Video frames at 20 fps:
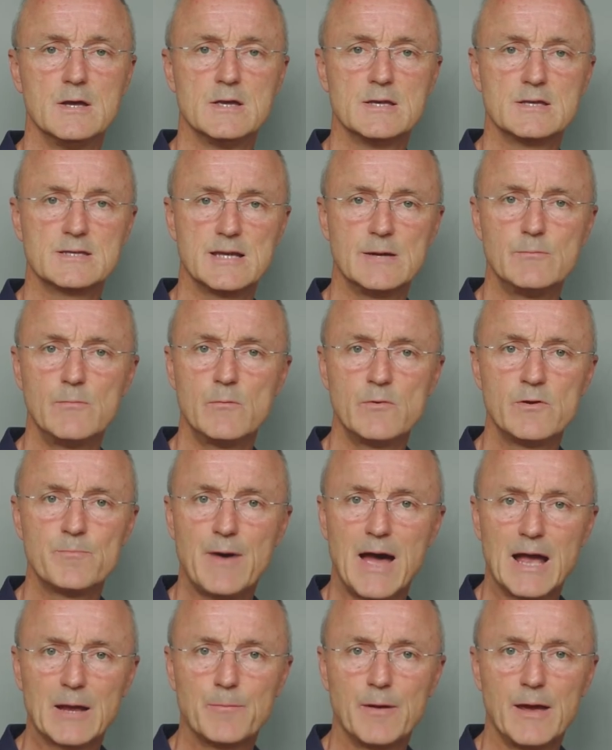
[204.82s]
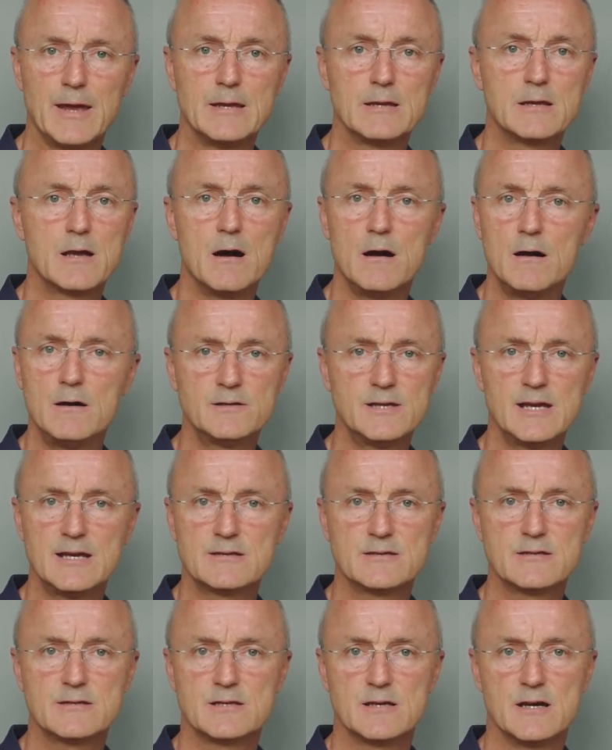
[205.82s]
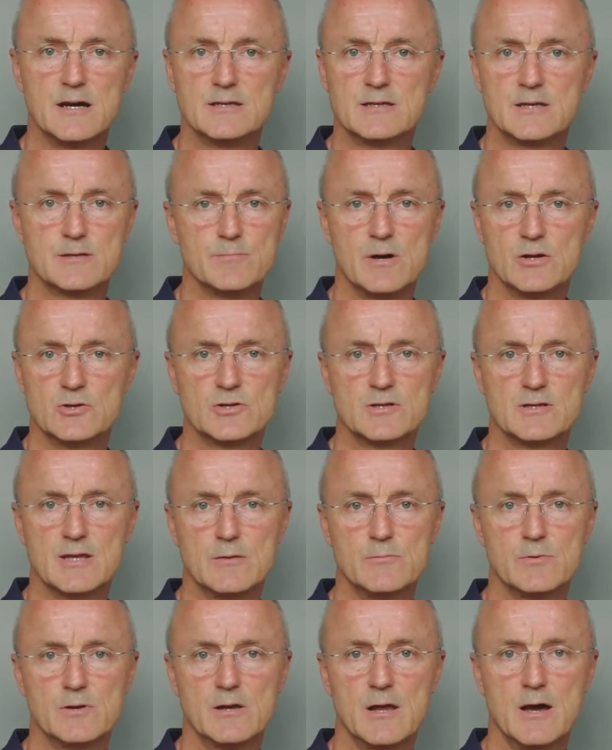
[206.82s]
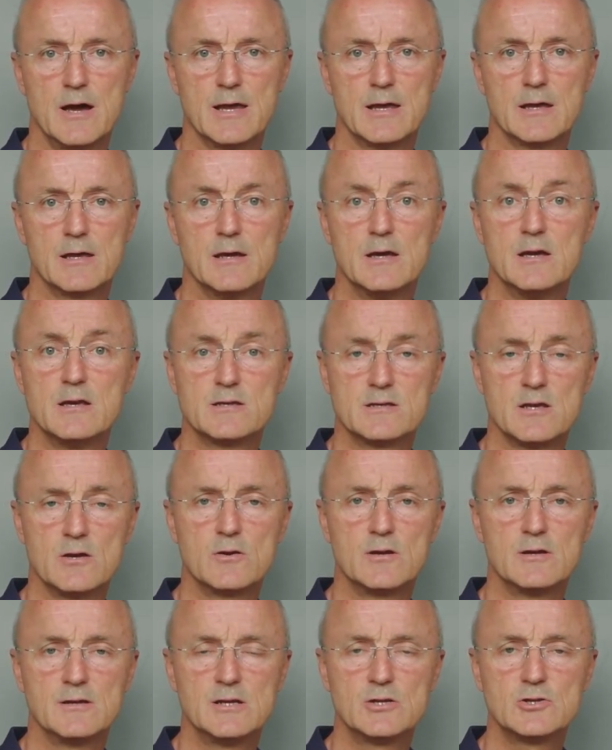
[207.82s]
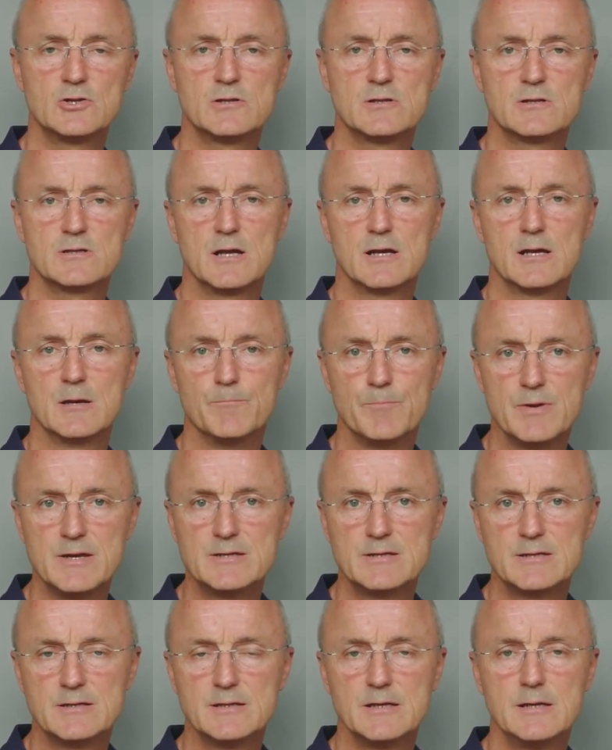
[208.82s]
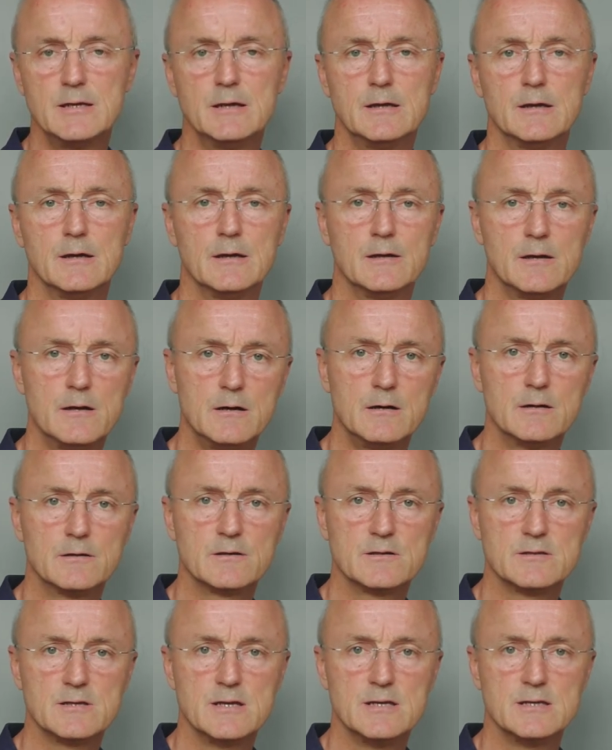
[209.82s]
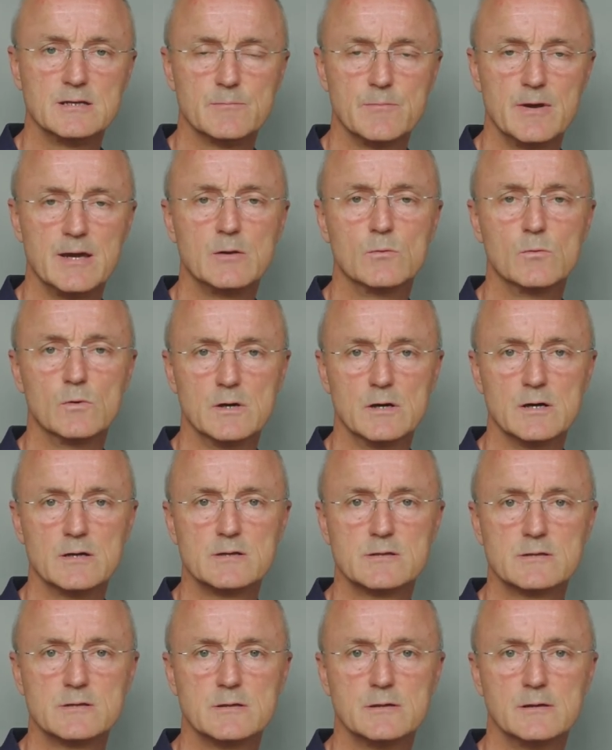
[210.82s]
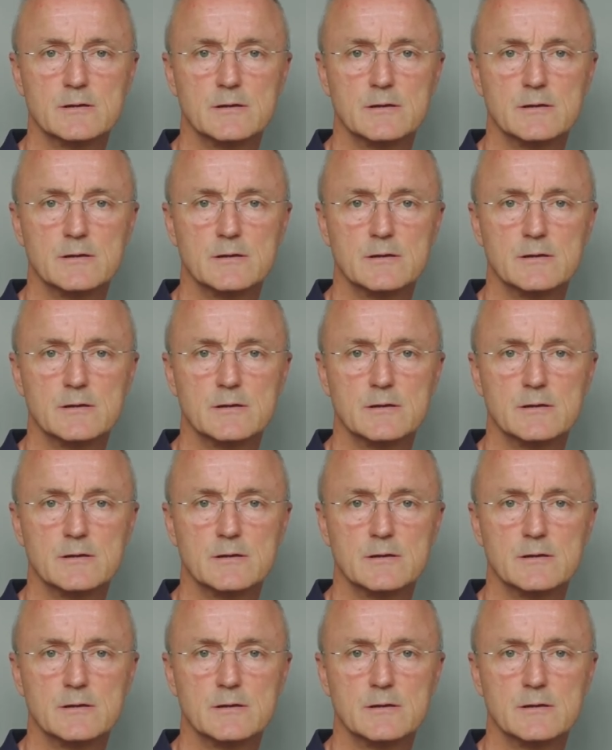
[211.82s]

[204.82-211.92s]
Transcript: Someone with back pain can't exercise as much as they would like, so conditions like obesity and heart disease are made worse.